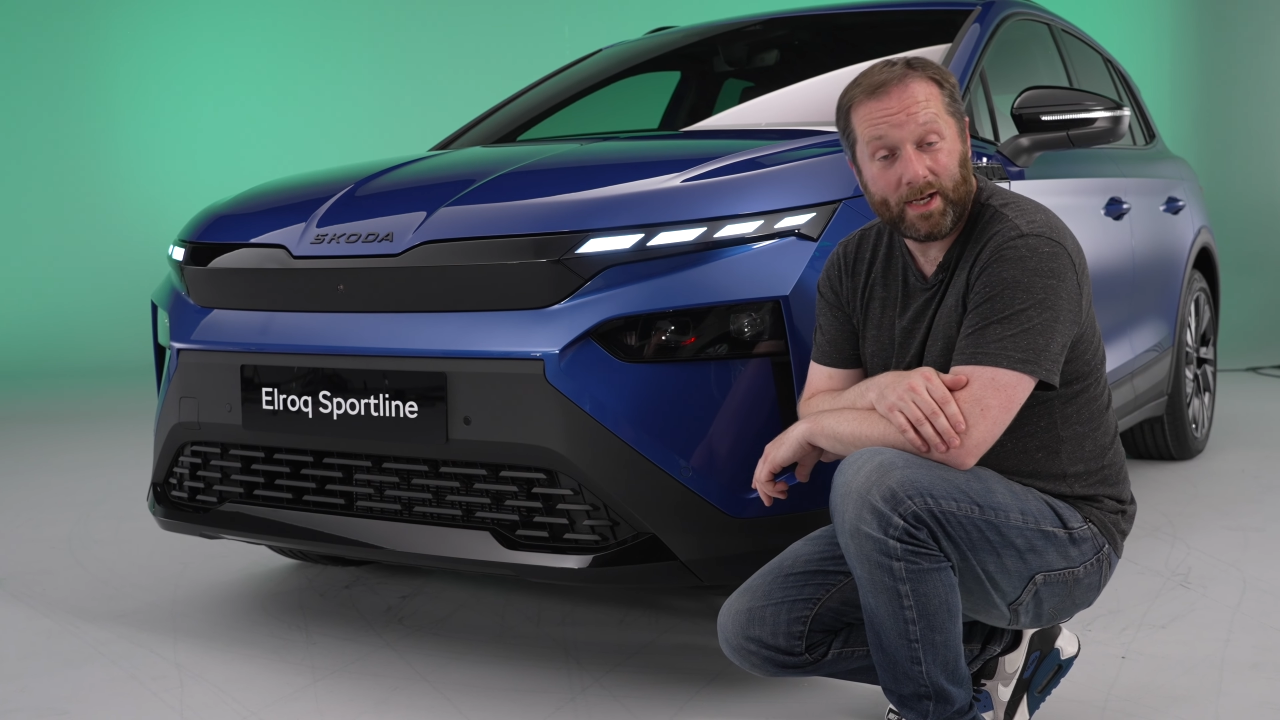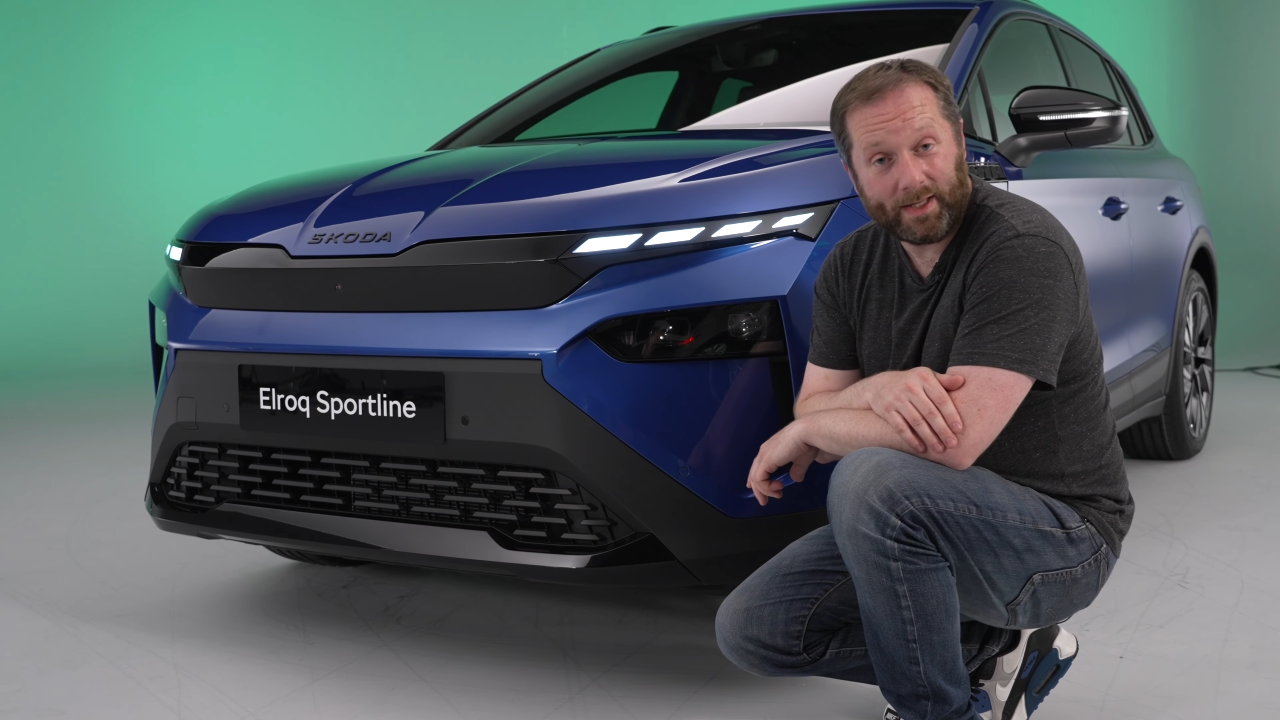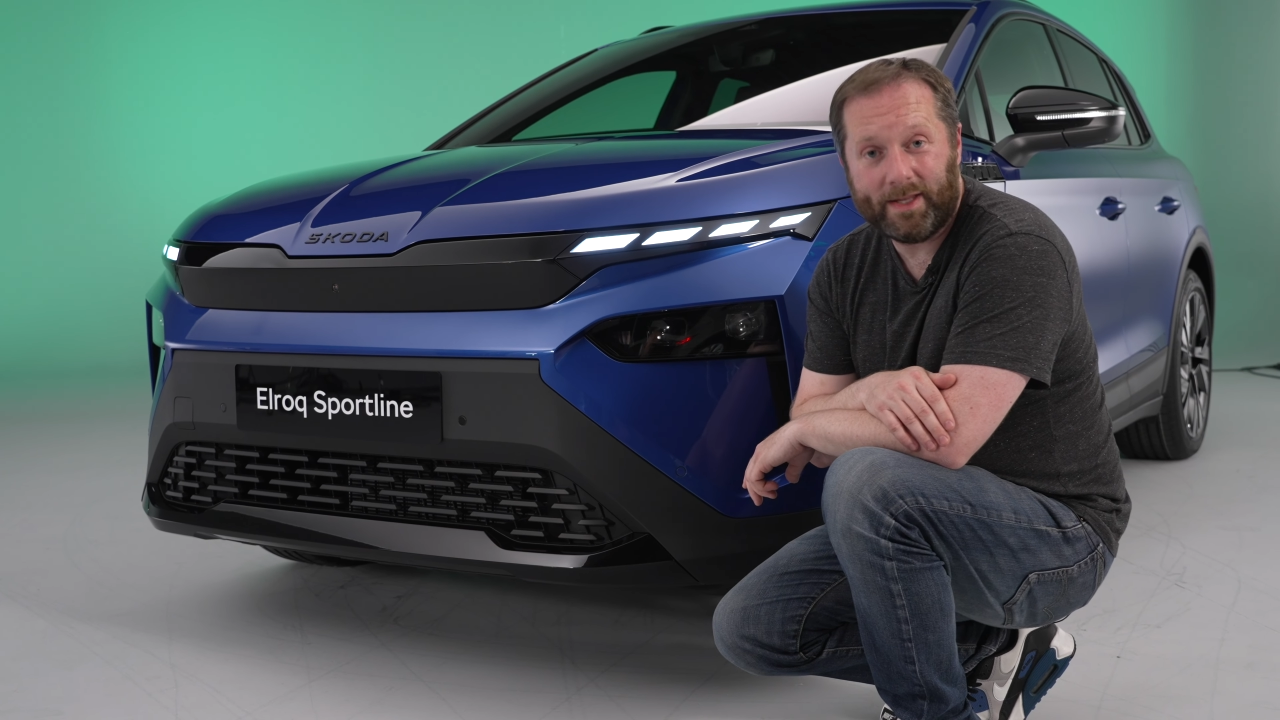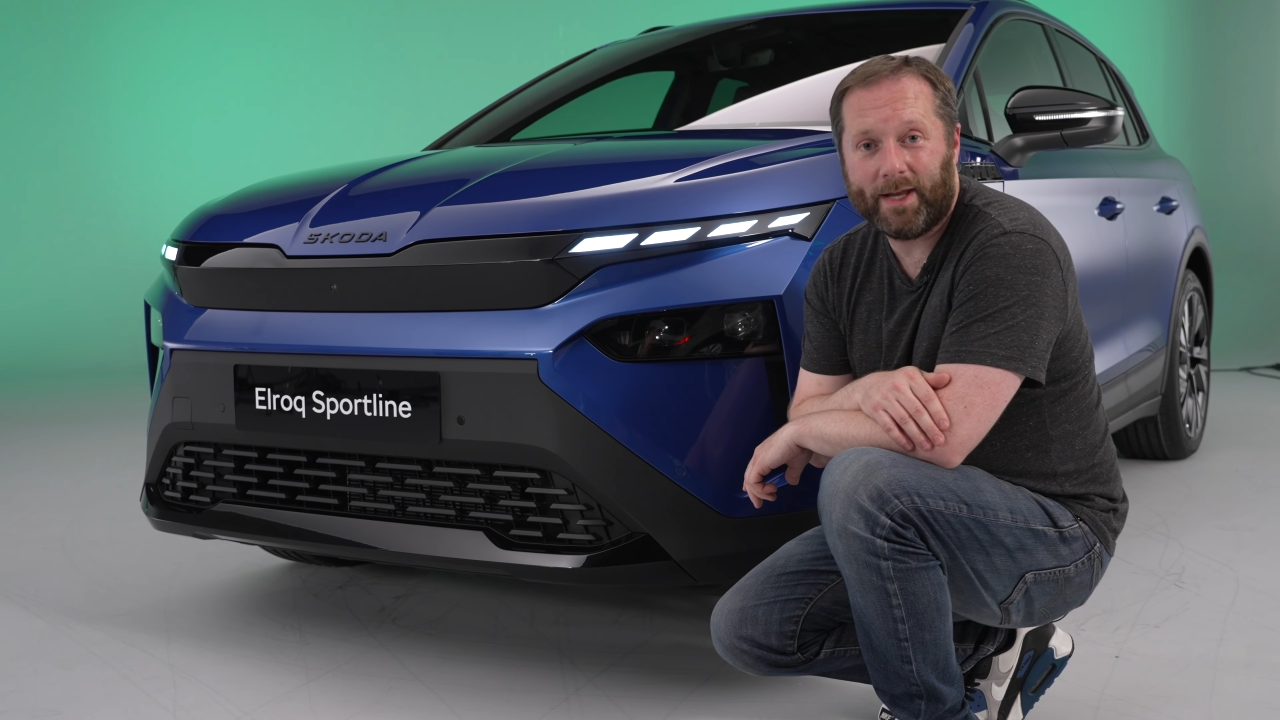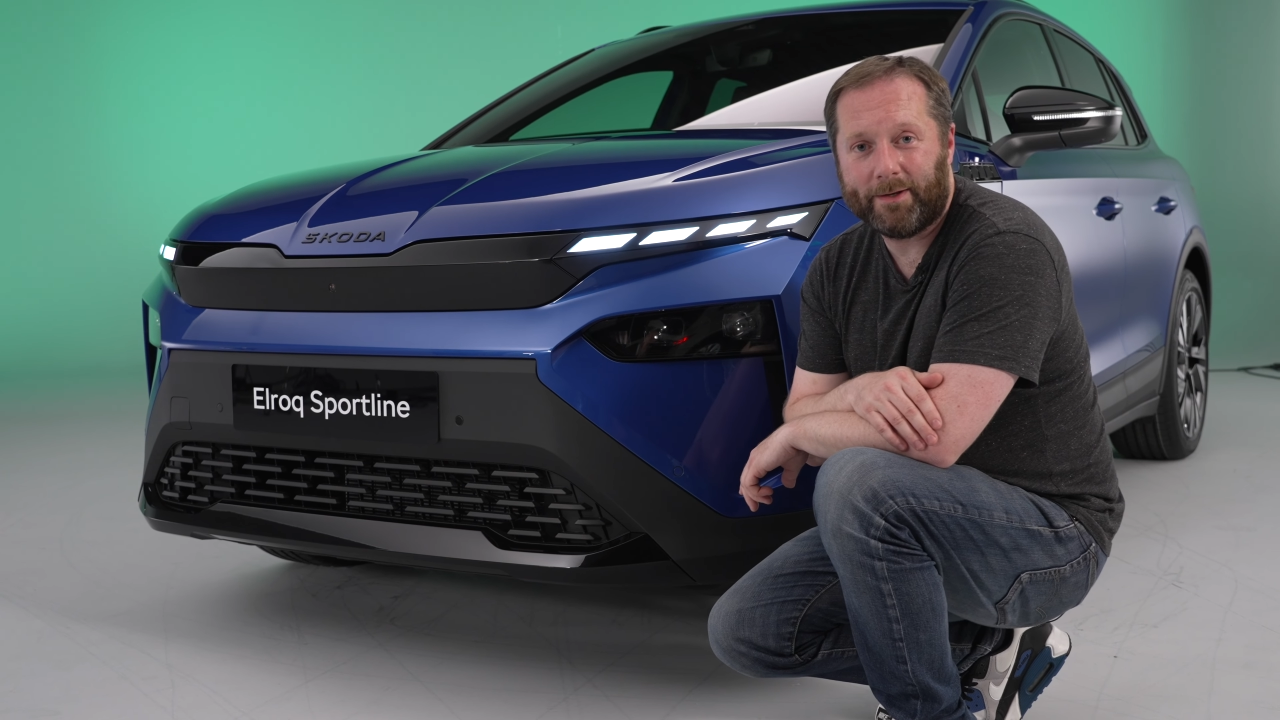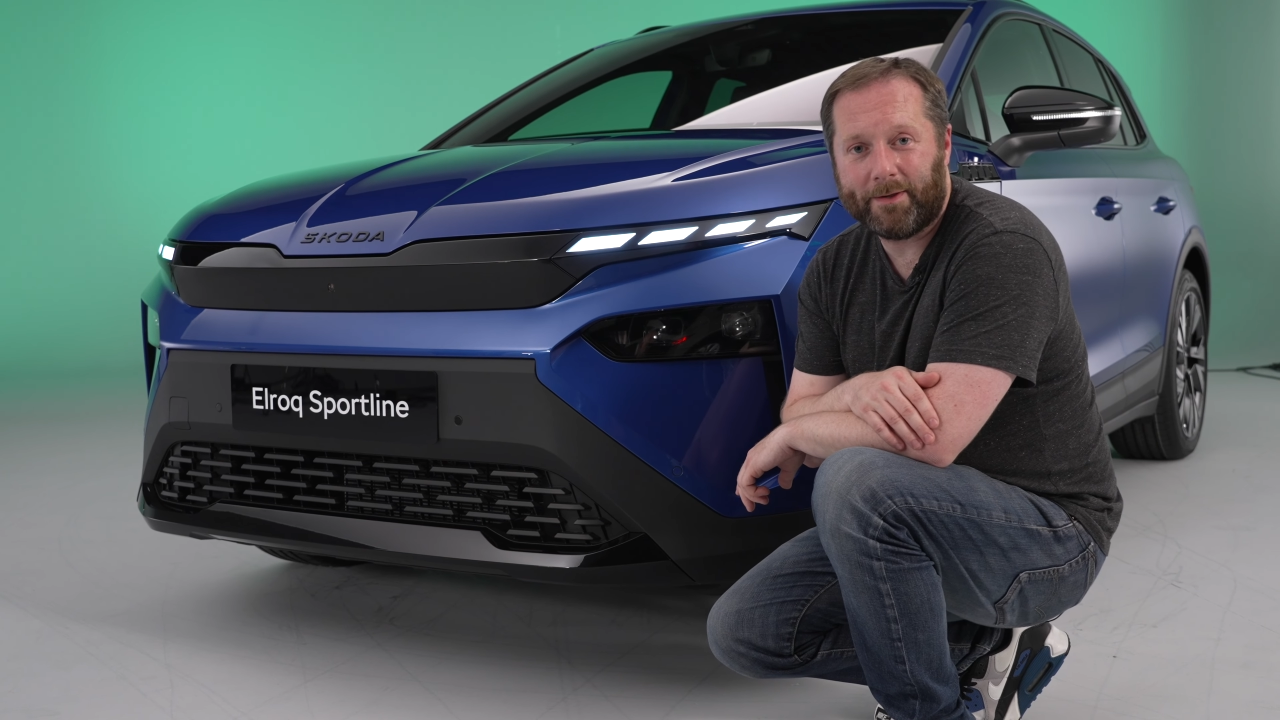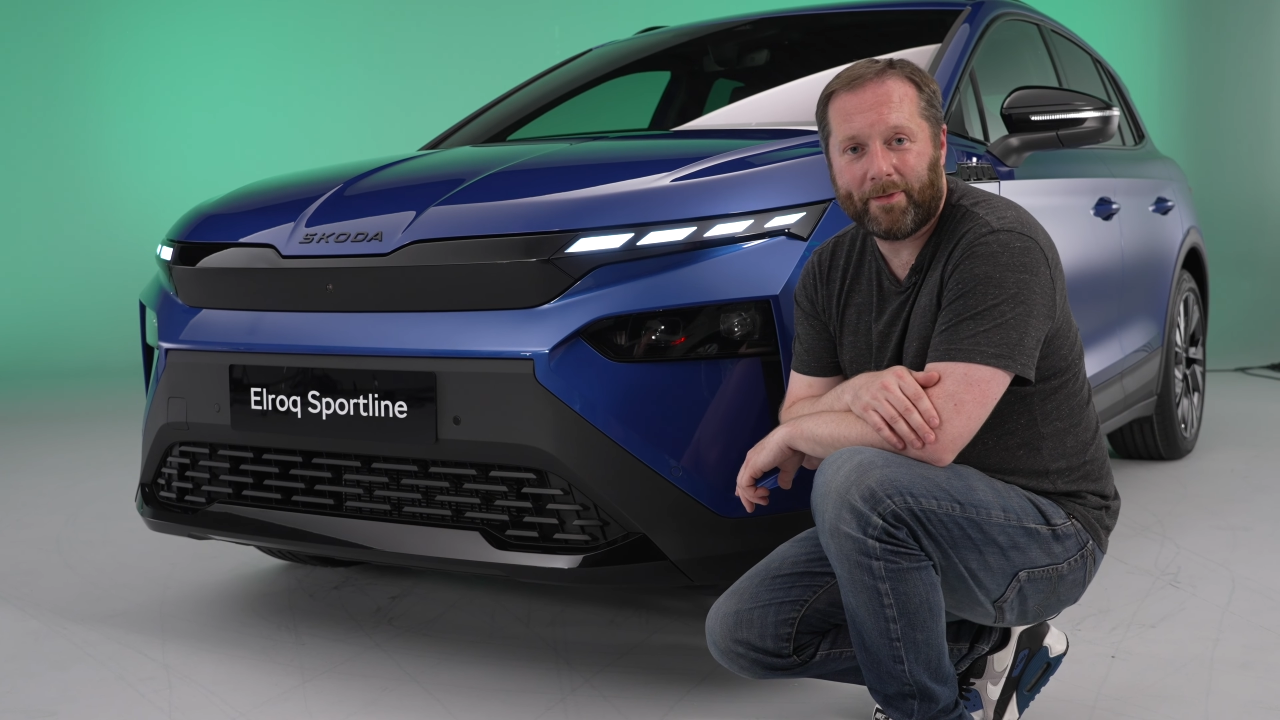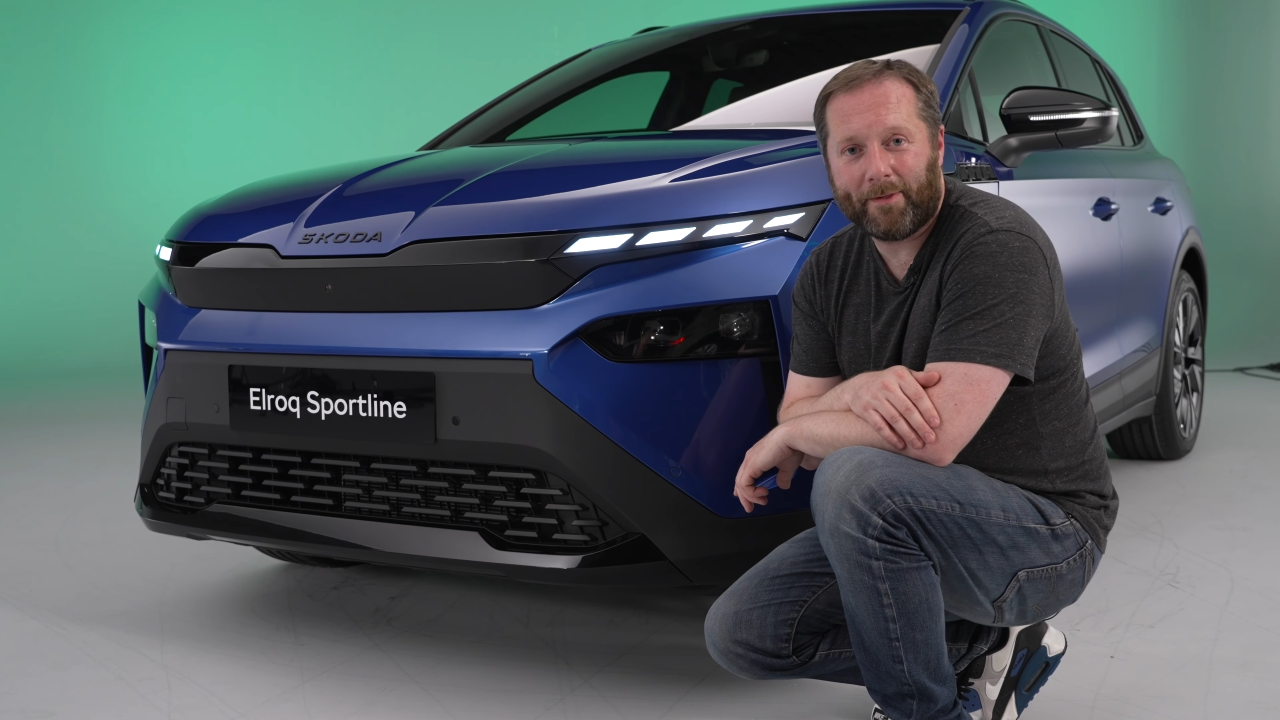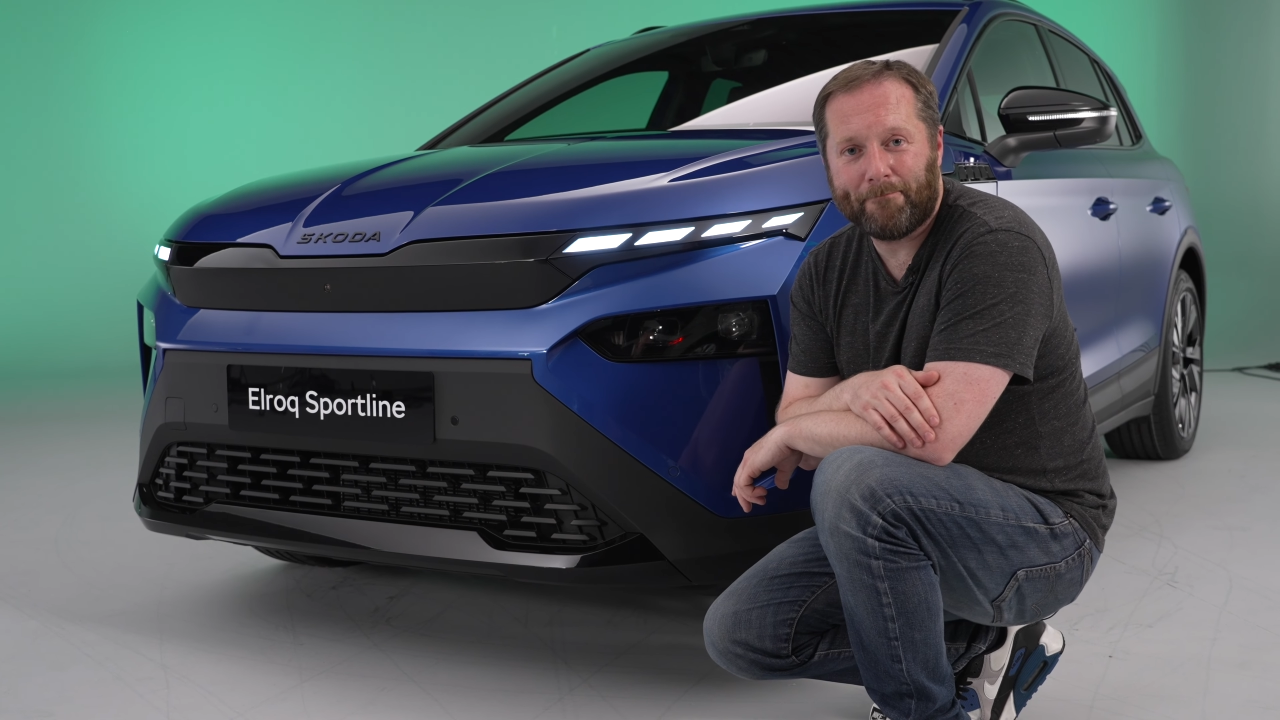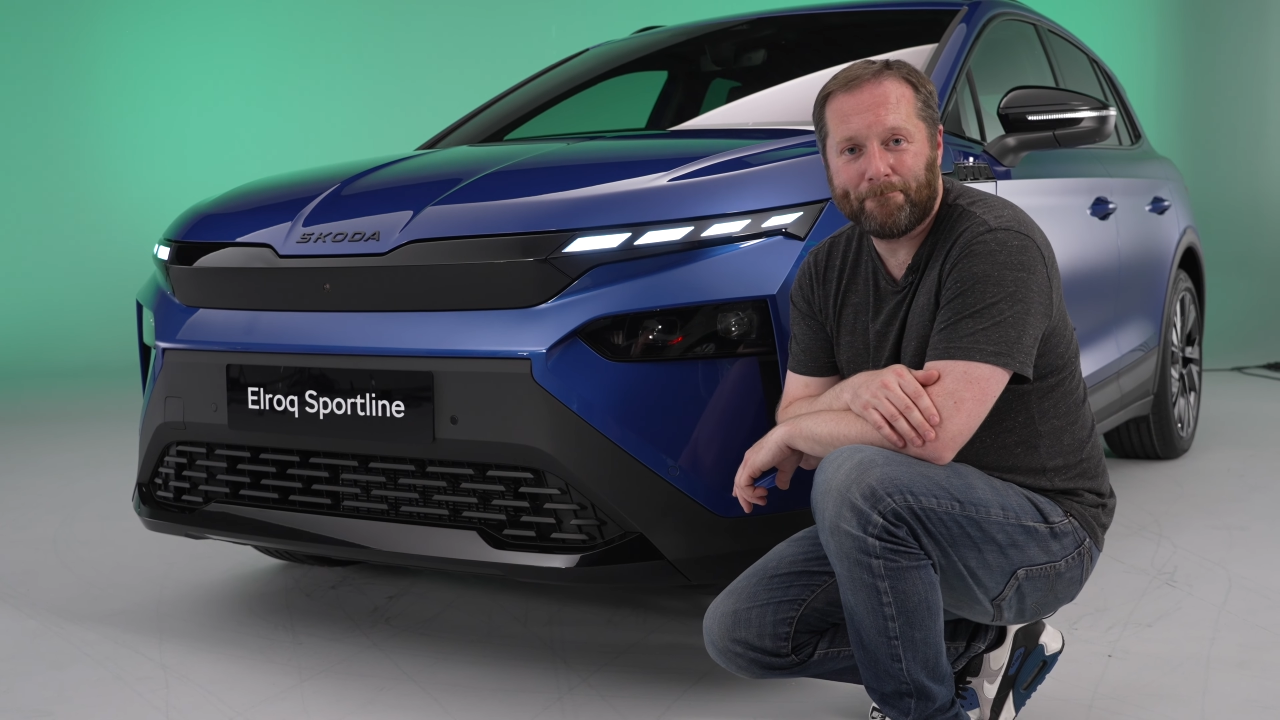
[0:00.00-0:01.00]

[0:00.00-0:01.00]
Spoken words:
LED headlights.